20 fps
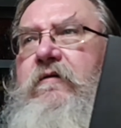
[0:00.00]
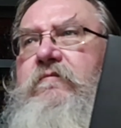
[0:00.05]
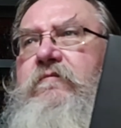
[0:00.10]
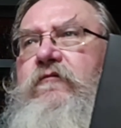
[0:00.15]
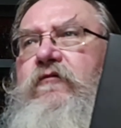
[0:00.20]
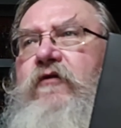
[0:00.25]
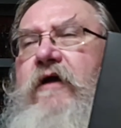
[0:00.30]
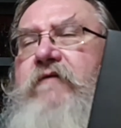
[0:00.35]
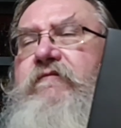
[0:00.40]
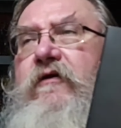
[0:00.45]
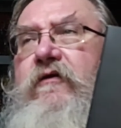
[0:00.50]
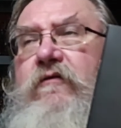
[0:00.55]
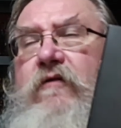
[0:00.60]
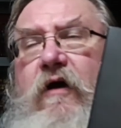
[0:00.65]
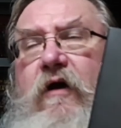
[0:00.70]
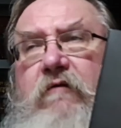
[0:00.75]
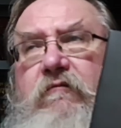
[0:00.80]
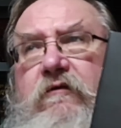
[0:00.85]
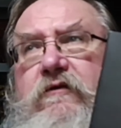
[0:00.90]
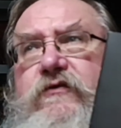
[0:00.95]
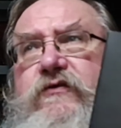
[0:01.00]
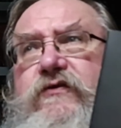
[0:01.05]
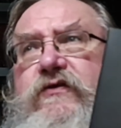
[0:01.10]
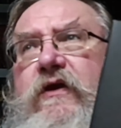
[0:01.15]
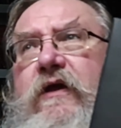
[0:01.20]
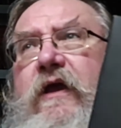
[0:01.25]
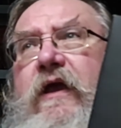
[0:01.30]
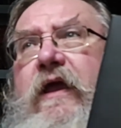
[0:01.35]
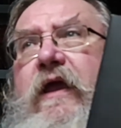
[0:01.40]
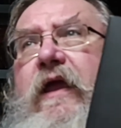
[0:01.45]
graphic novels,
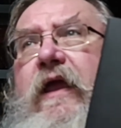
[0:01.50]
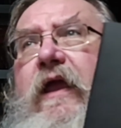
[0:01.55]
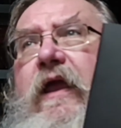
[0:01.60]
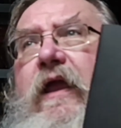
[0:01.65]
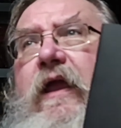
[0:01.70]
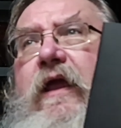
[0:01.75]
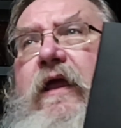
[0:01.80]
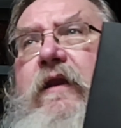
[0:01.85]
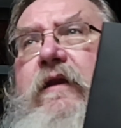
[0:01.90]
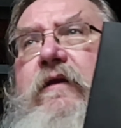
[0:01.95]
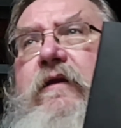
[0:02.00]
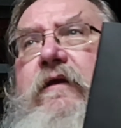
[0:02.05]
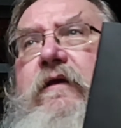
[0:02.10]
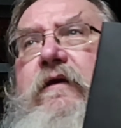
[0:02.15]
and